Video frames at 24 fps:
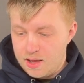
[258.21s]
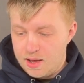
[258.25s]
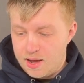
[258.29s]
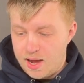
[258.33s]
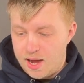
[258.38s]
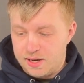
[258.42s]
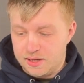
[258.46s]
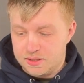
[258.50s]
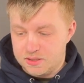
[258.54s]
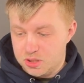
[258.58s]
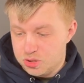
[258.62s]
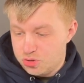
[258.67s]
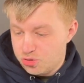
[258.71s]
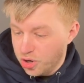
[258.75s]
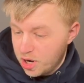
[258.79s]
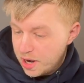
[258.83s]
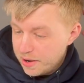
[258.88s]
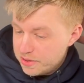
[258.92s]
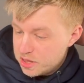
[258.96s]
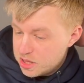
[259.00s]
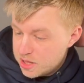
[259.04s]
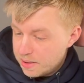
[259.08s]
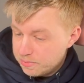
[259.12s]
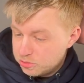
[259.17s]
Alex's
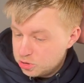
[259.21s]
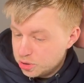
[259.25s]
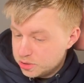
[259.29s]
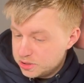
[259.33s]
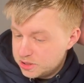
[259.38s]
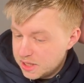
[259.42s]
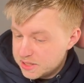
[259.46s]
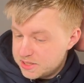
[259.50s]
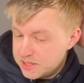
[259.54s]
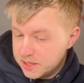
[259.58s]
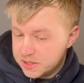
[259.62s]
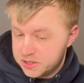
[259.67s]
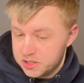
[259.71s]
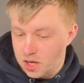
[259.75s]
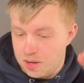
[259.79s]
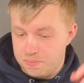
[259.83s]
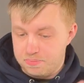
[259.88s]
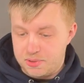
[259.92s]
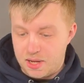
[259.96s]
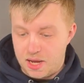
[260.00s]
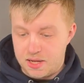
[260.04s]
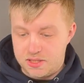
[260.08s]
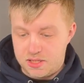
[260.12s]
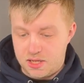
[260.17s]
drive snapshot settings
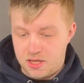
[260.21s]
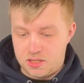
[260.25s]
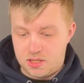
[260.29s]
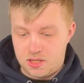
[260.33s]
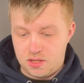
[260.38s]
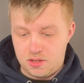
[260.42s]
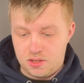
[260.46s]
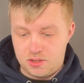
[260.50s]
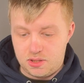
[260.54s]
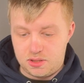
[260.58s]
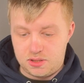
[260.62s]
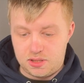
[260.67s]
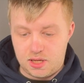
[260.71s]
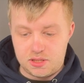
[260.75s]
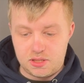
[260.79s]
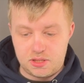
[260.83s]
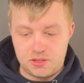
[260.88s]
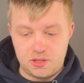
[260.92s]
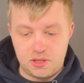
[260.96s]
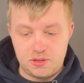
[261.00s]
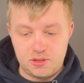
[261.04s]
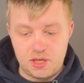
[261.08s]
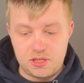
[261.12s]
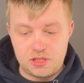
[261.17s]
updated, as it
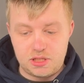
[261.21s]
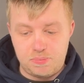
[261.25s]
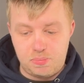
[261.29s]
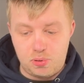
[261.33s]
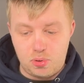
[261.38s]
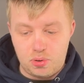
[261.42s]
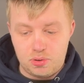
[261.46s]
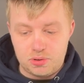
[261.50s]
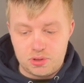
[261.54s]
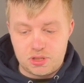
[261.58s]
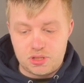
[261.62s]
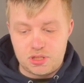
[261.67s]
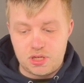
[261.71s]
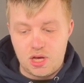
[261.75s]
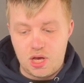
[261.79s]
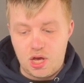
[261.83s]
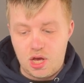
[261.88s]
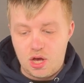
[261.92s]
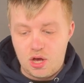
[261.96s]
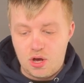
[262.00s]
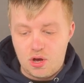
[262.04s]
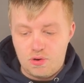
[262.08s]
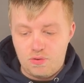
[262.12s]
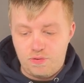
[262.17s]
says this supports
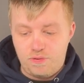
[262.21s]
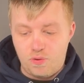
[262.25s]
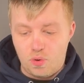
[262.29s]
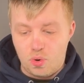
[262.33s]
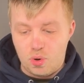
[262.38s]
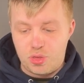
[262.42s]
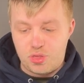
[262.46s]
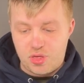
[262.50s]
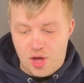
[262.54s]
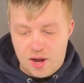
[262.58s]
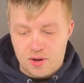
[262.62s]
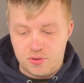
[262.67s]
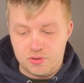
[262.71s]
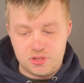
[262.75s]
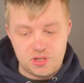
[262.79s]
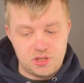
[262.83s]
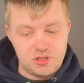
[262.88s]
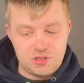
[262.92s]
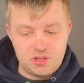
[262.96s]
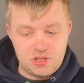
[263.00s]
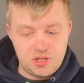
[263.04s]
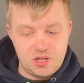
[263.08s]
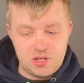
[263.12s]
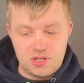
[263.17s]
four
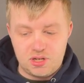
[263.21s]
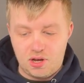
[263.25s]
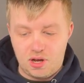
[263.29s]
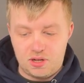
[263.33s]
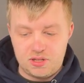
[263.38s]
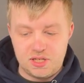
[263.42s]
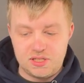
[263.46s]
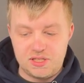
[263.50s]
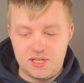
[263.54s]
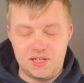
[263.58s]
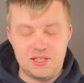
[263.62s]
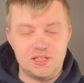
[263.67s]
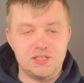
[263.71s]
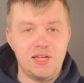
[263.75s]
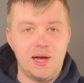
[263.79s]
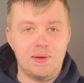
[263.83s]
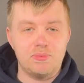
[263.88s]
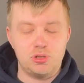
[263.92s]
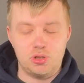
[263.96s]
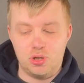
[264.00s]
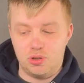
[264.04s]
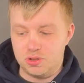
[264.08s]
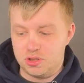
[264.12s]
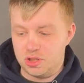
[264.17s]
thousand ninety-six
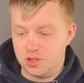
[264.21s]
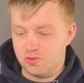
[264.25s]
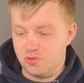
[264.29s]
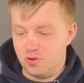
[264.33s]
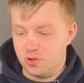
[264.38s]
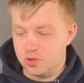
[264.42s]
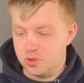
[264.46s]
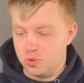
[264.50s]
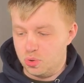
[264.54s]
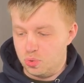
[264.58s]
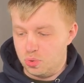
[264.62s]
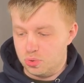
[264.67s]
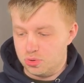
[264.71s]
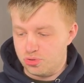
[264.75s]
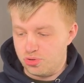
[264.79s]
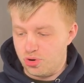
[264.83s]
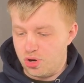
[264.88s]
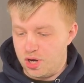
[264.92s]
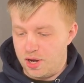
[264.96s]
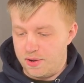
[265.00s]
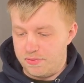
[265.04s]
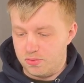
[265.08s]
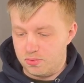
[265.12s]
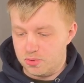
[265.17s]
snapshots across all
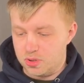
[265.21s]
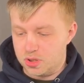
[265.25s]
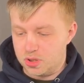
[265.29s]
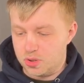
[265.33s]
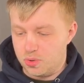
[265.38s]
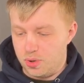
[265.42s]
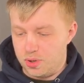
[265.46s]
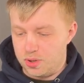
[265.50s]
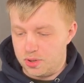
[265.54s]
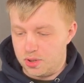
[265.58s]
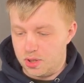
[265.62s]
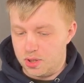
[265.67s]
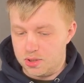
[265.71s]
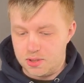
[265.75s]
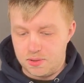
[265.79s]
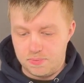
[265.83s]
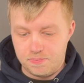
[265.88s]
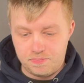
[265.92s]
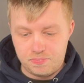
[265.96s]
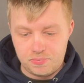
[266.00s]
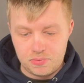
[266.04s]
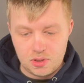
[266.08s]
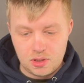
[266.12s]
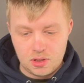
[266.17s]
drives, which is quite good.
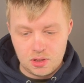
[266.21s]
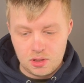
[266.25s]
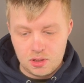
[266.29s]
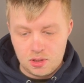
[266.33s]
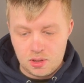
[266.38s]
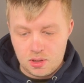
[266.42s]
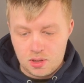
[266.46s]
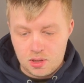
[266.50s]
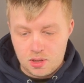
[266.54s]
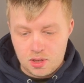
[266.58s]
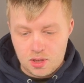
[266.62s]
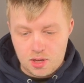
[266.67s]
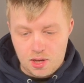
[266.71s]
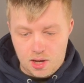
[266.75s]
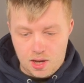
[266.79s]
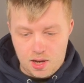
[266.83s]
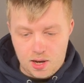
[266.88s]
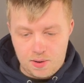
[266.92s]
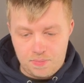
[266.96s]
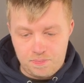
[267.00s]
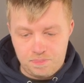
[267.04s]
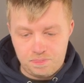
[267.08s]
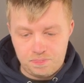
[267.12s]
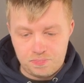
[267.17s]

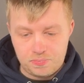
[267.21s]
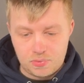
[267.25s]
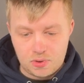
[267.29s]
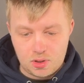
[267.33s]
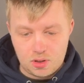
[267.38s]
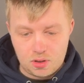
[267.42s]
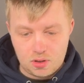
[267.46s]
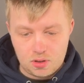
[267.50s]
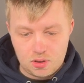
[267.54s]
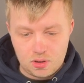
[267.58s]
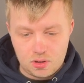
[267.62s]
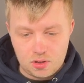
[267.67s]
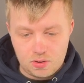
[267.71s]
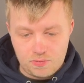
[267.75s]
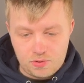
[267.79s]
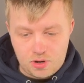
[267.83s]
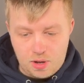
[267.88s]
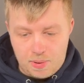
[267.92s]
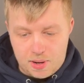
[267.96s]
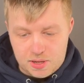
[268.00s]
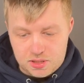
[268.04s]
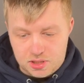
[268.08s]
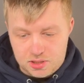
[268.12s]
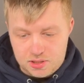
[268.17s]
Um, if we
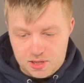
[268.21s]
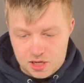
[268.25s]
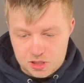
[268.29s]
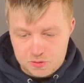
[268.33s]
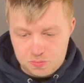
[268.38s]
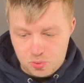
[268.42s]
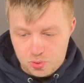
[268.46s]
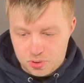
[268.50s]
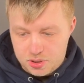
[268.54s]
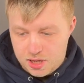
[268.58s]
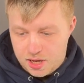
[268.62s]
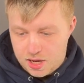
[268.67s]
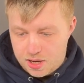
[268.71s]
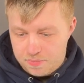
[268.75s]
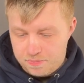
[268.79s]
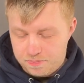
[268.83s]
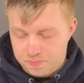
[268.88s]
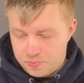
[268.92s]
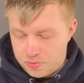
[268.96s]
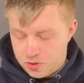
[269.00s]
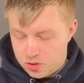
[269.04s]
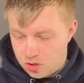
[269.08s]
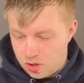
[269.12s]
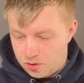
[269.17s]
go back to the dashboard here,
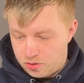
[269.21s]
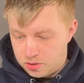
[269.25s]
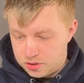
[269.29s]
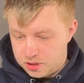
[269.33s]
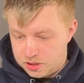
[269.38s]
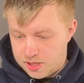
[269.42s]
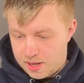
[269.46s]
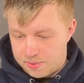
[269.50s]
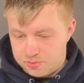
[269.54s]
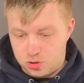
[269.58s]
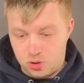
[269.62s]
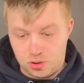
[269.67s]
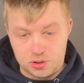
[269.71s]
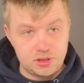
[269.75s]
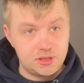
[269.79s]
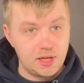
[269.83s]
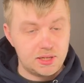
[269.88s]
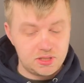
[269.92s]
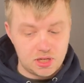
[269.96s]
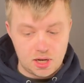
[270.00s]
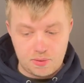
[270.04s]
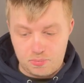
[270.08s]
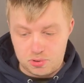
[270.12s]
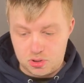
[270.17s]
so I've got snapshots
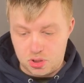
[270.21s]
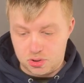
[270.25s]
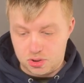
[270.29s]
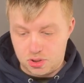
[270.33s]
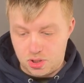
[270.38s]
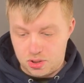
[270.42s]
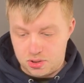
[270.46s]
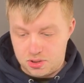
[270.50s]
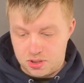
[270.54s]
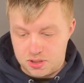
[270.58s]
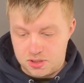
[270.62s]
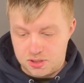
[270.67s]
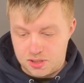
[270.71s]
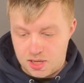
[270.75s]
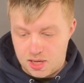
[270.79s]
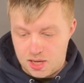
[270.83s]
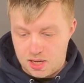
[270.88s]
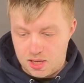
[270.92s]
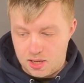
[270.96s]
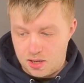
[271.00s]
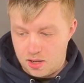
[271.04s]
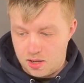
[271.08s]
set up, which is good to see.